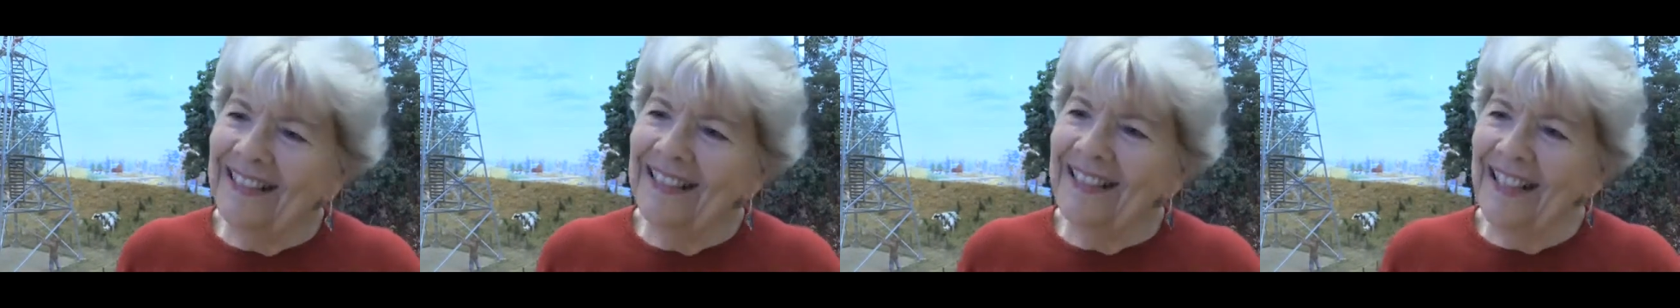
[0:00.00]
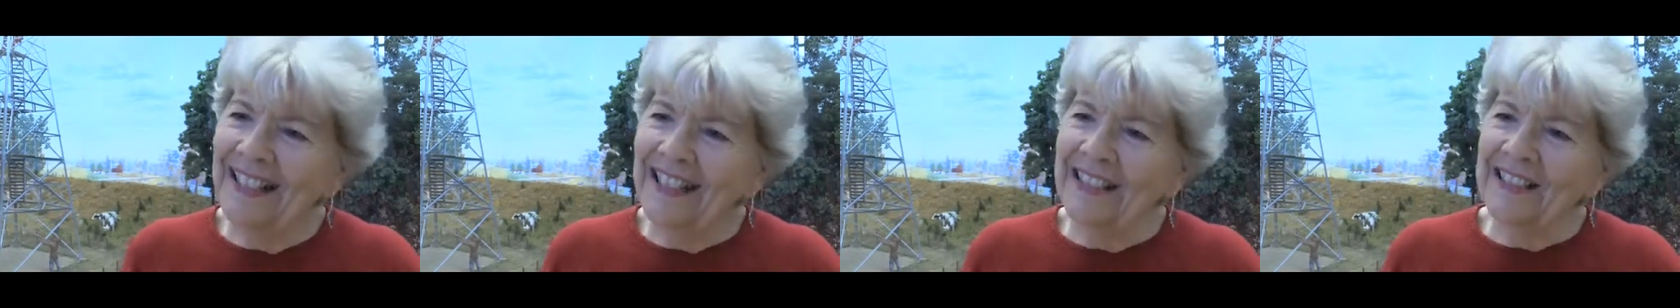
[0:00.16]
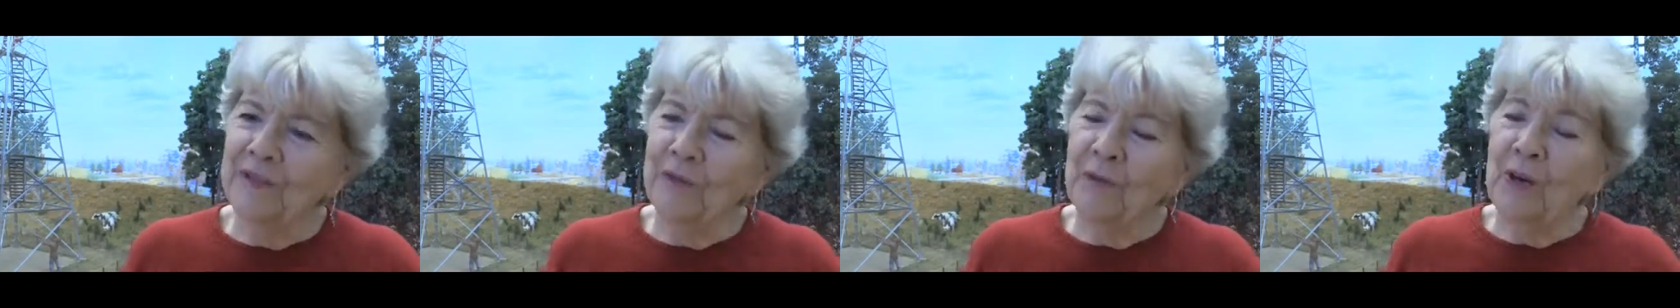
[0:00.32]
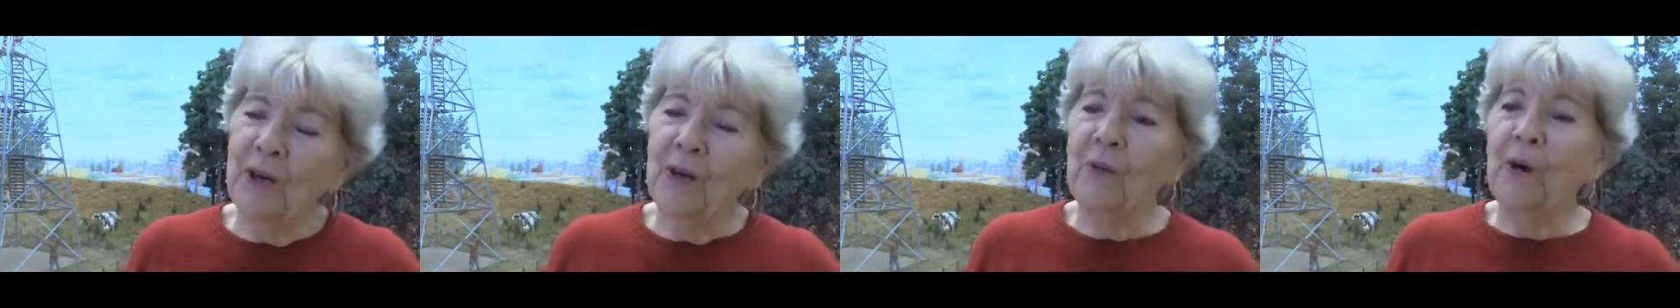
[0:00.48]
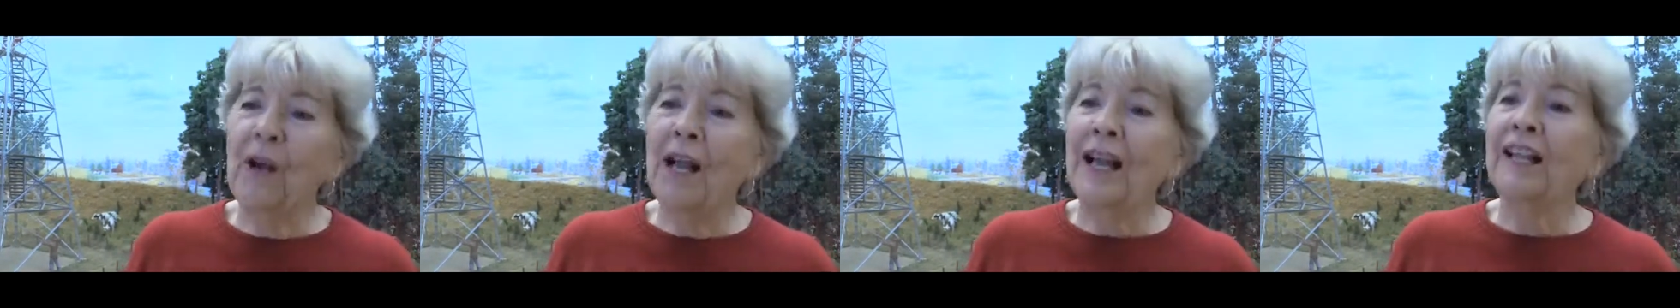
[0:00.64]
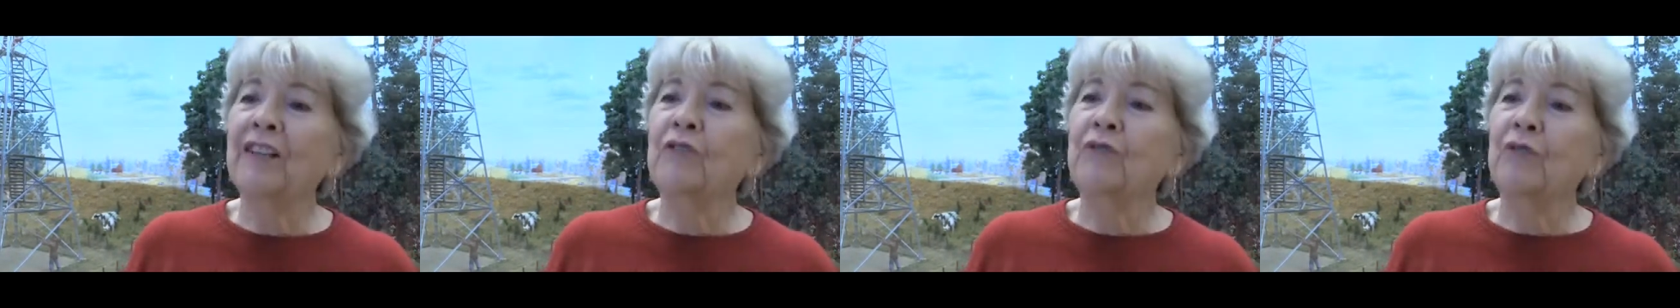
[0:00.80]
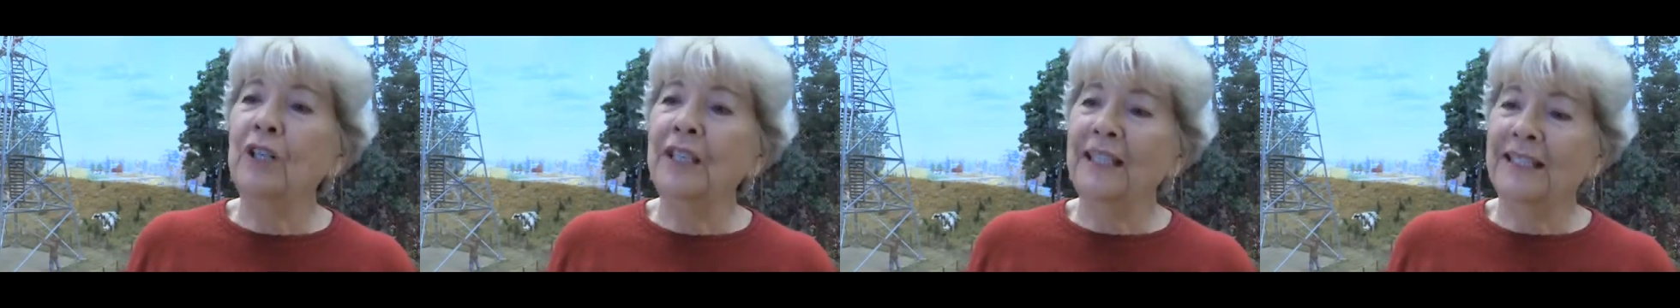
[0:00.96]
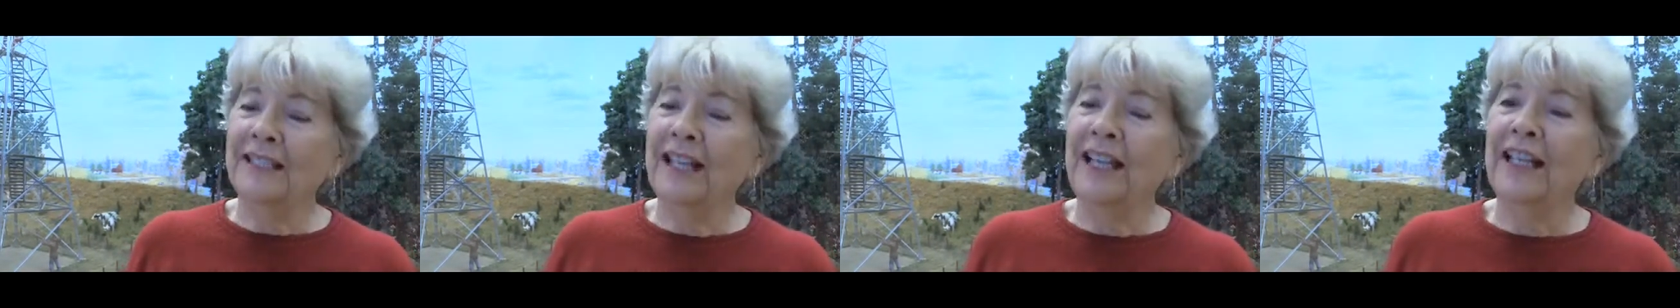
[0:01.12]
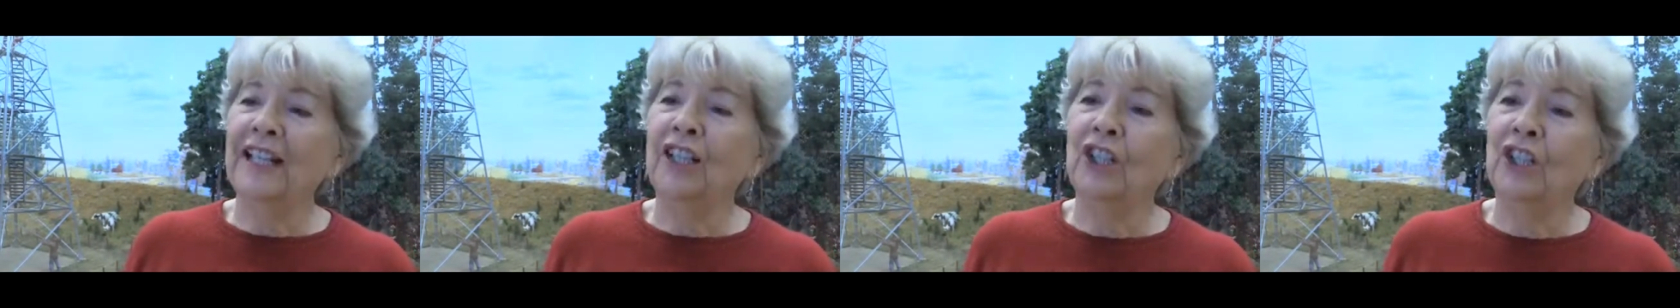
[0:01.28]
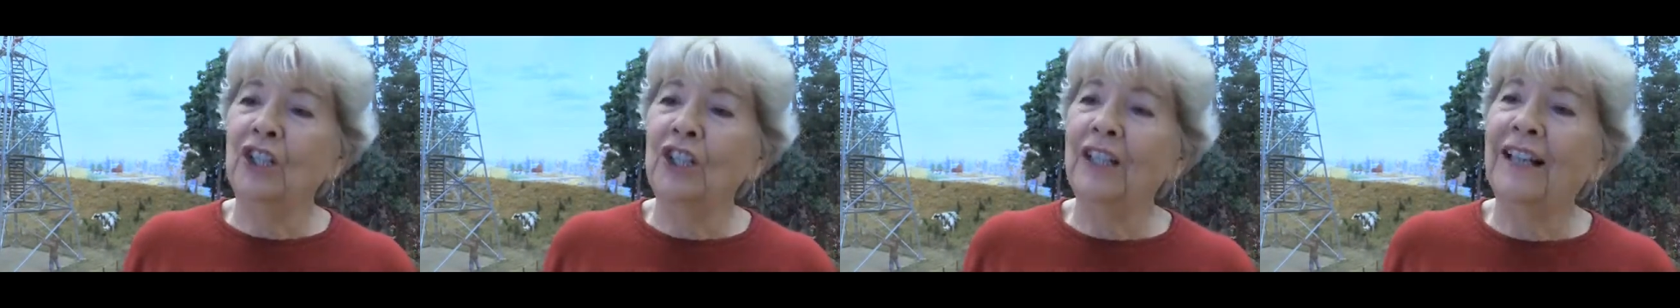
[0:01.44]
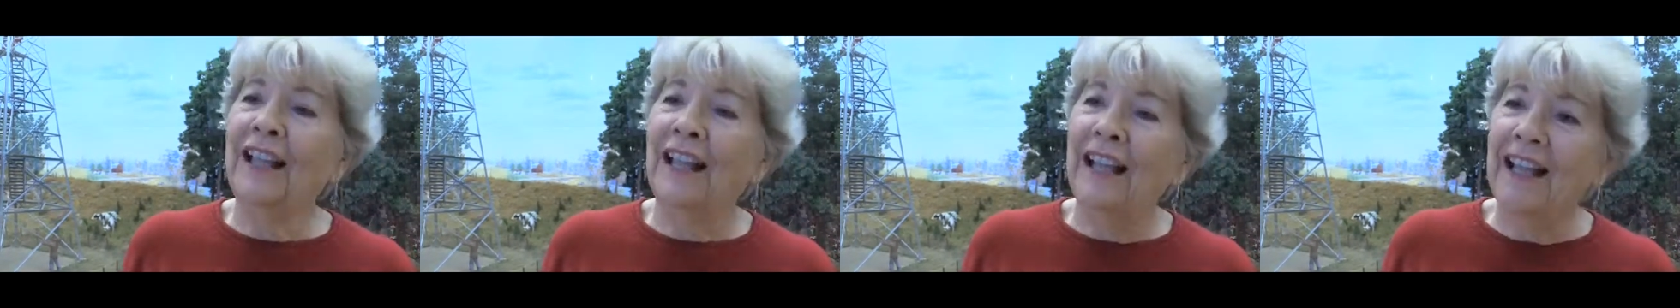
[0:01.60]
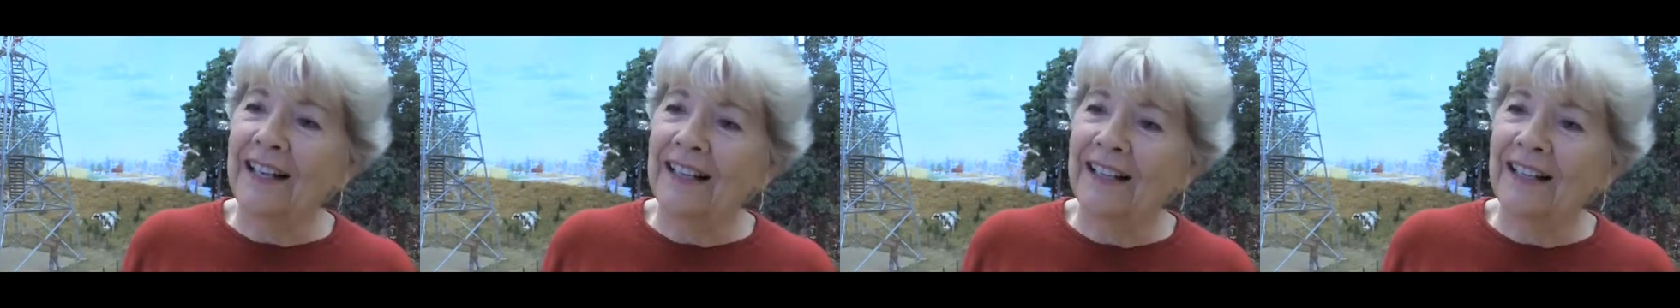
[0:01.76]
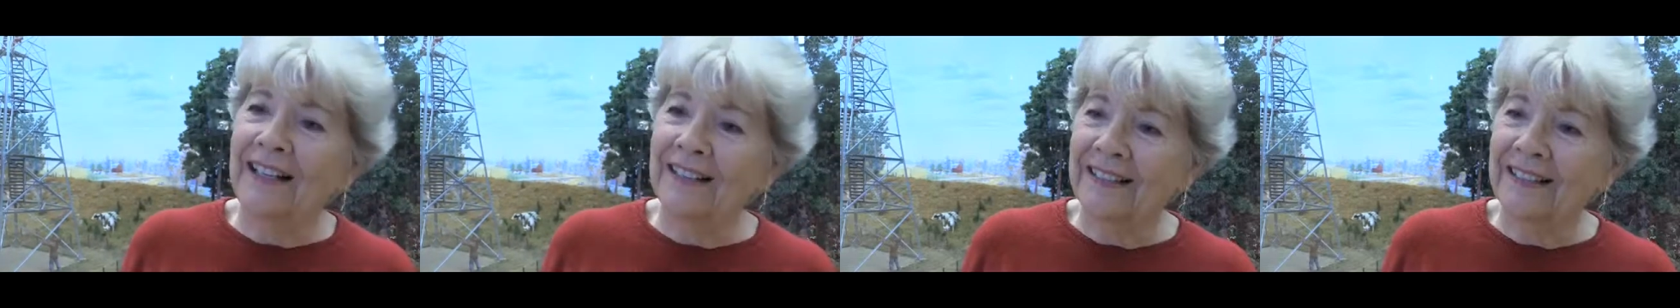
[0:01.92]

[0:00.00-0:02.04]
Yes, where I could really take a look at